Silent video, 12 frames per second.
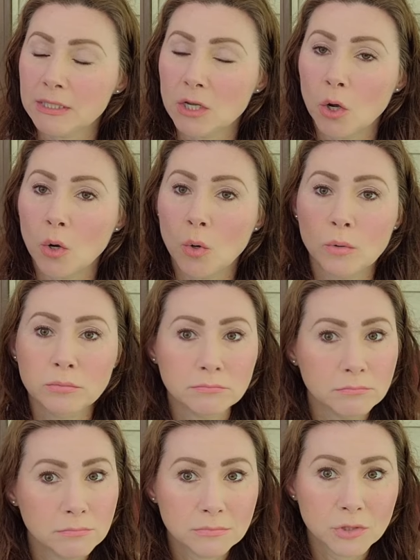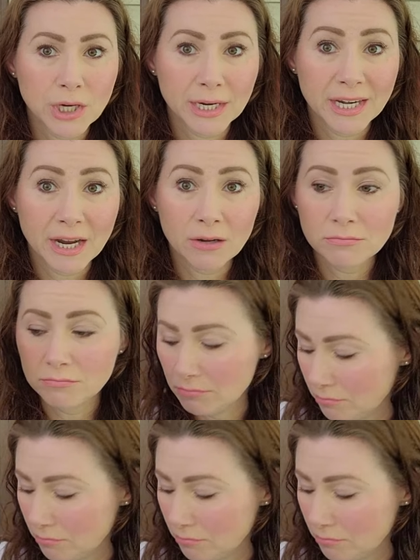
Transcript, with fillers: so check it out